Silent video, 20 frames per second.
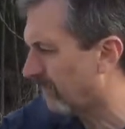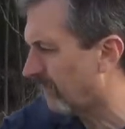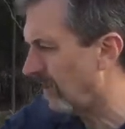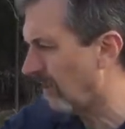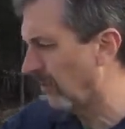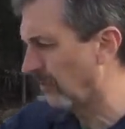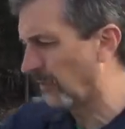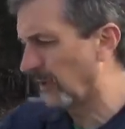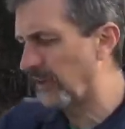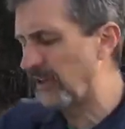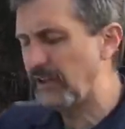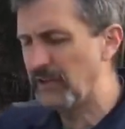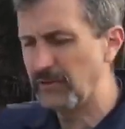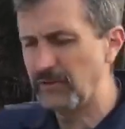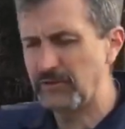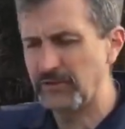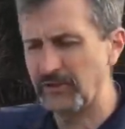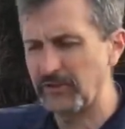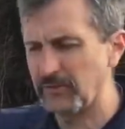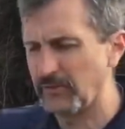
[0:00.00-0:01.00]
because we're going to
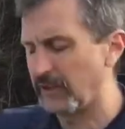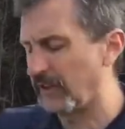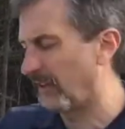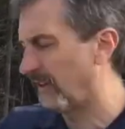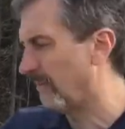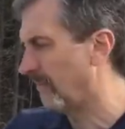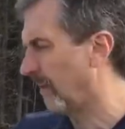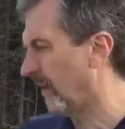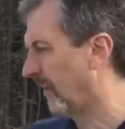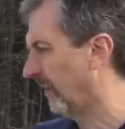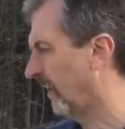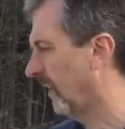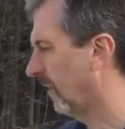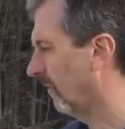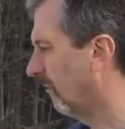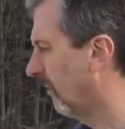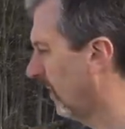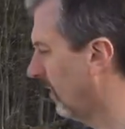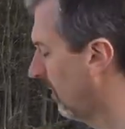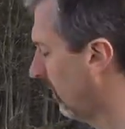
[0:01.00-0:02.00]
use this one in a minute
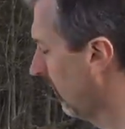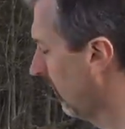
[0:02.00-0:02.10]
anyway.